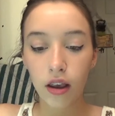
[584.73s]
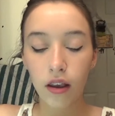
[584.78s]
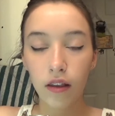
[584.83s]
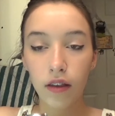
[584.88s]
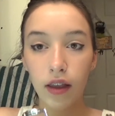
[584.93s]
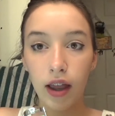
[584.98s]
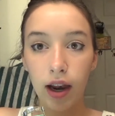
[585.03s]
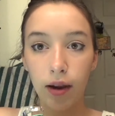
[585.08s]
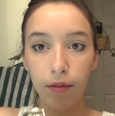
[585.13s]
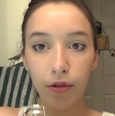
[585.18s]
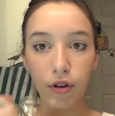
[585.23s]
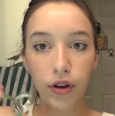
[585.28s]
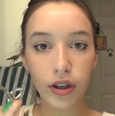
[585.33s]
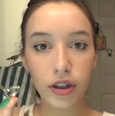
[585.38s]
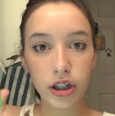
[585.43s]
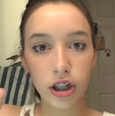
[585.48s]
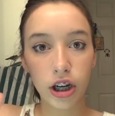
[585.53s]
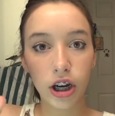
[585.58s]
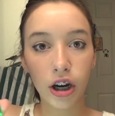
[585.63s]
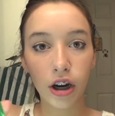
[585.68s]
So then I'm going
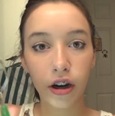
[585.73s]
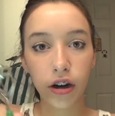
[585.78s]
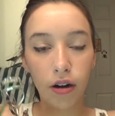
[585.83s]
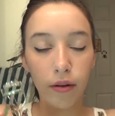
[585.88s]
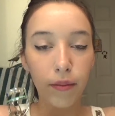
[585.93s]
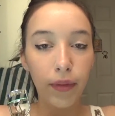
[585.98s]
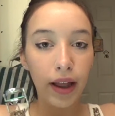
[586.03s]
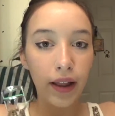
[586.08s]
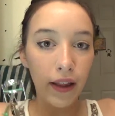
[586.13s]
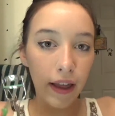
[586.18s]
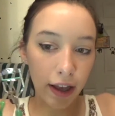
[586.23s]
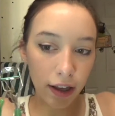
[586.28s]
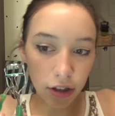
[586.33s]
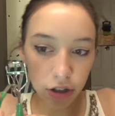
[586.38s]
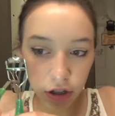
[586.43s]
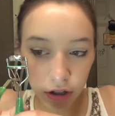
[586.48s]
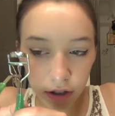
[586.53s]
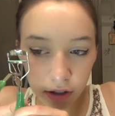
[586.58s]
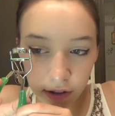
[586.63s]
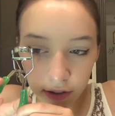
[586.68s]
to curl my
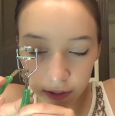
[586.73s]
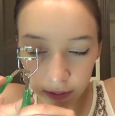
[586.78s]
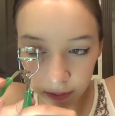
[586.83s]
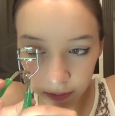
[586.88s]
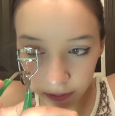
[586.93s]
lashes.